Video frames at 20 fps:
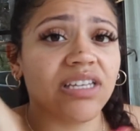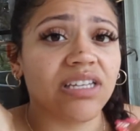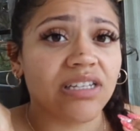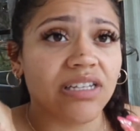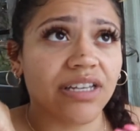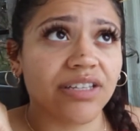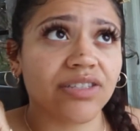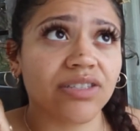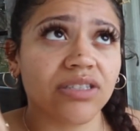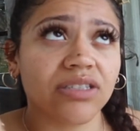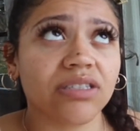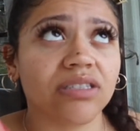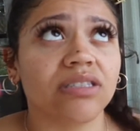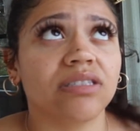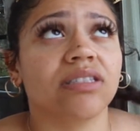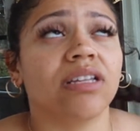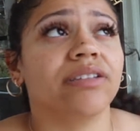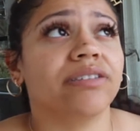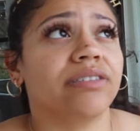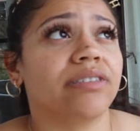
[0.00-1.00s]
eaten yes
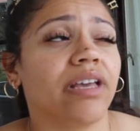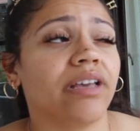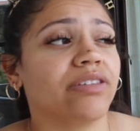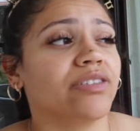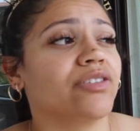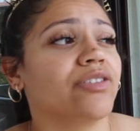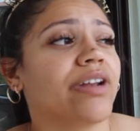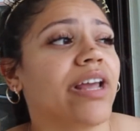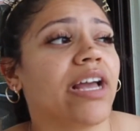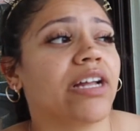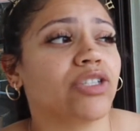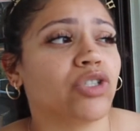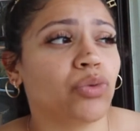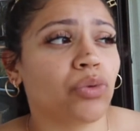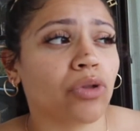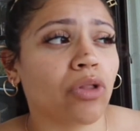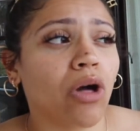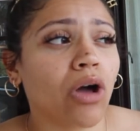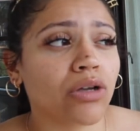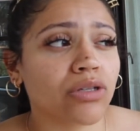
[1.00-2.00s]
since yesterday at
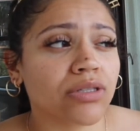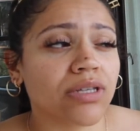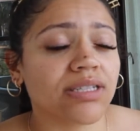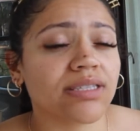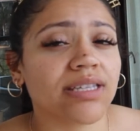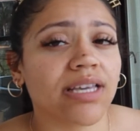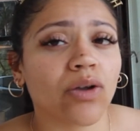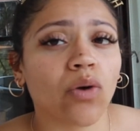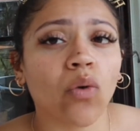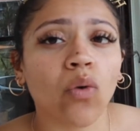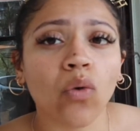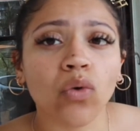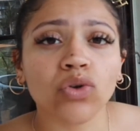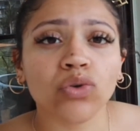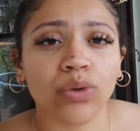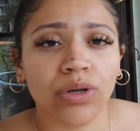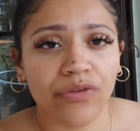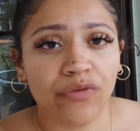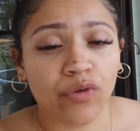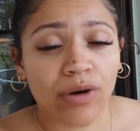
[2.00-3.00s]
two o'clock, so that's like a
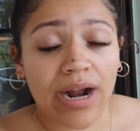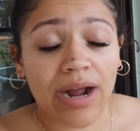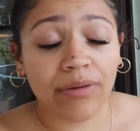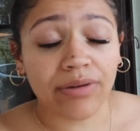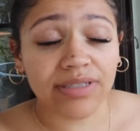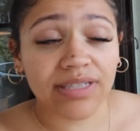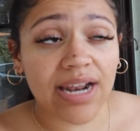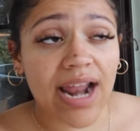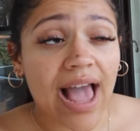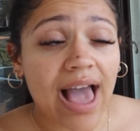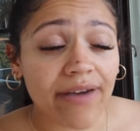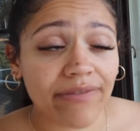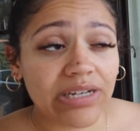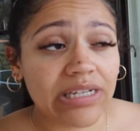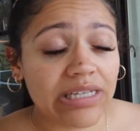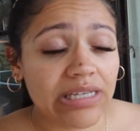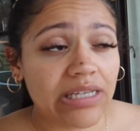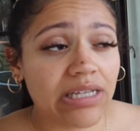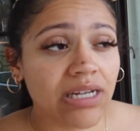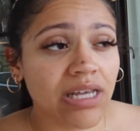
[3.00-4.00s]
whole twenty-four hours that I
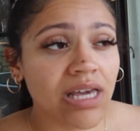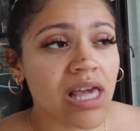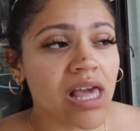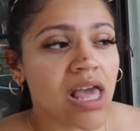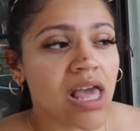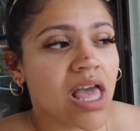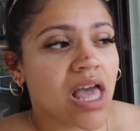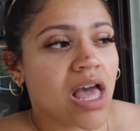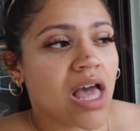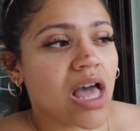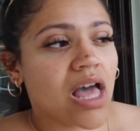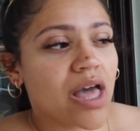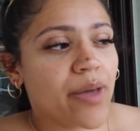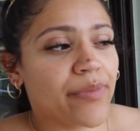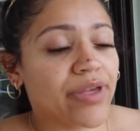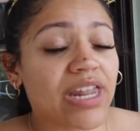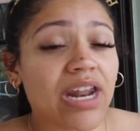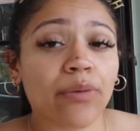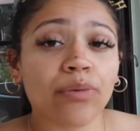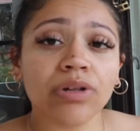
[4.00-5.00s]
haven't eaten.
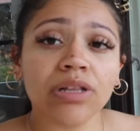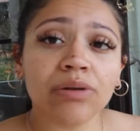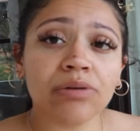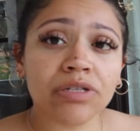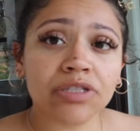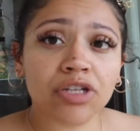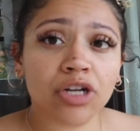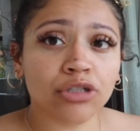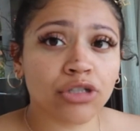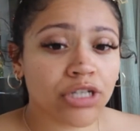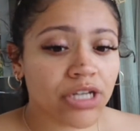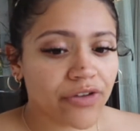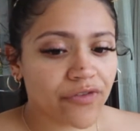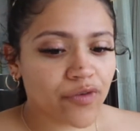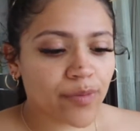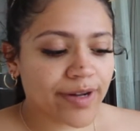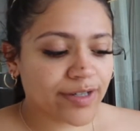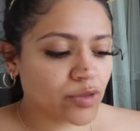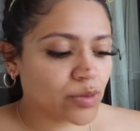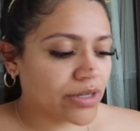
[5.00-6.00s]
Um, and I really want to start
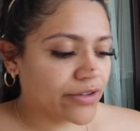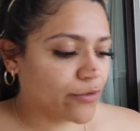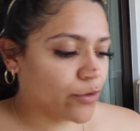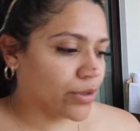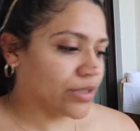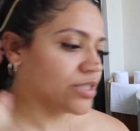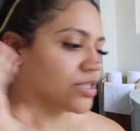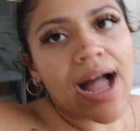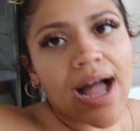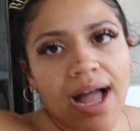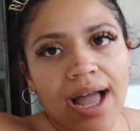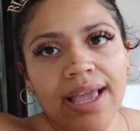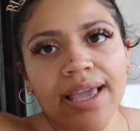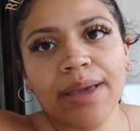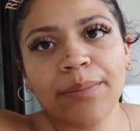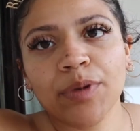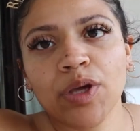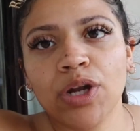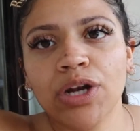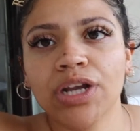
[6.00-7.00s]
drinking for my twenty-fourth. I
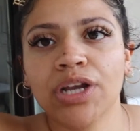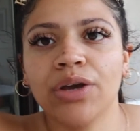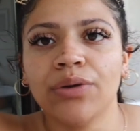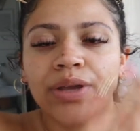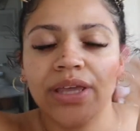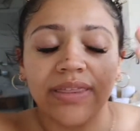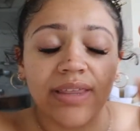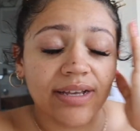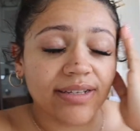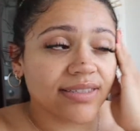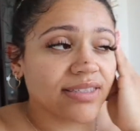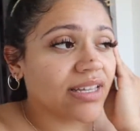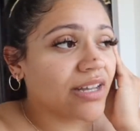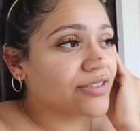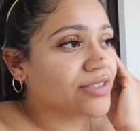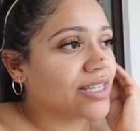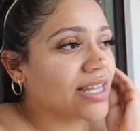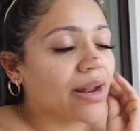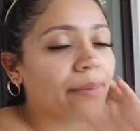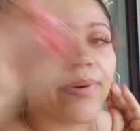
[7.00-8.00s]
am gonna go get that
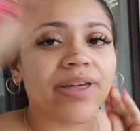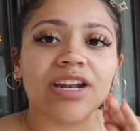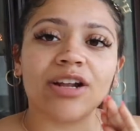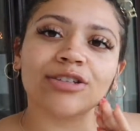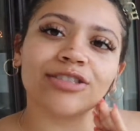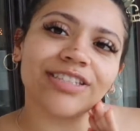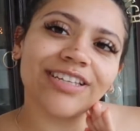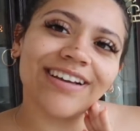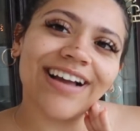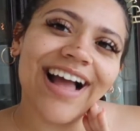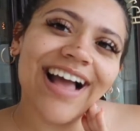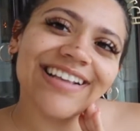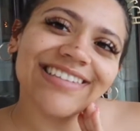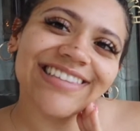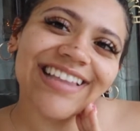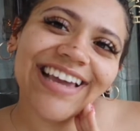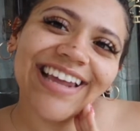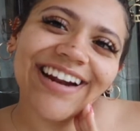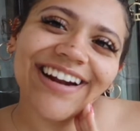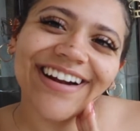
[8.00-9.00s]
stuff set up, and I'll see you guys
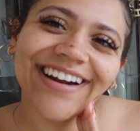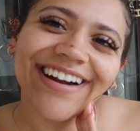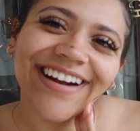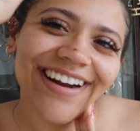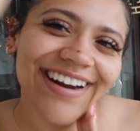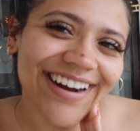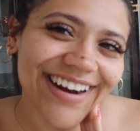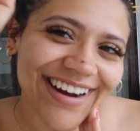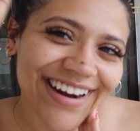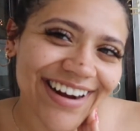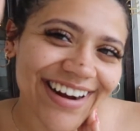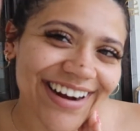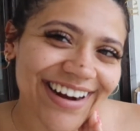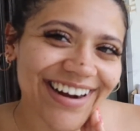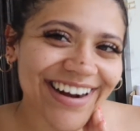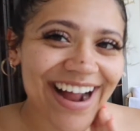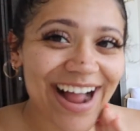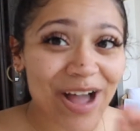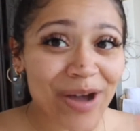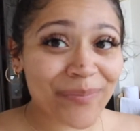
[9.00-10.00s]
later.
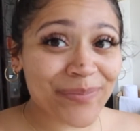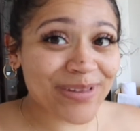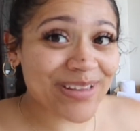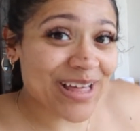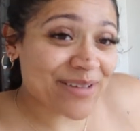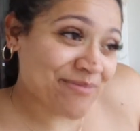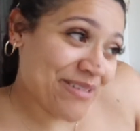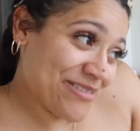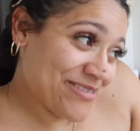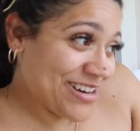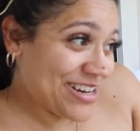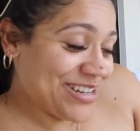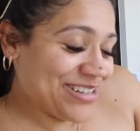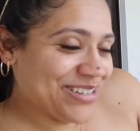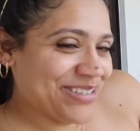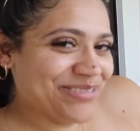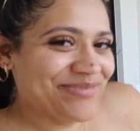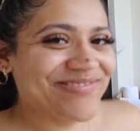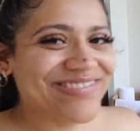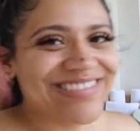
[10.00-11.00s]
I hope you like my
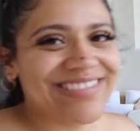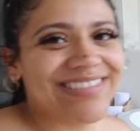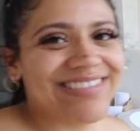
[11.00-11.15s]
room.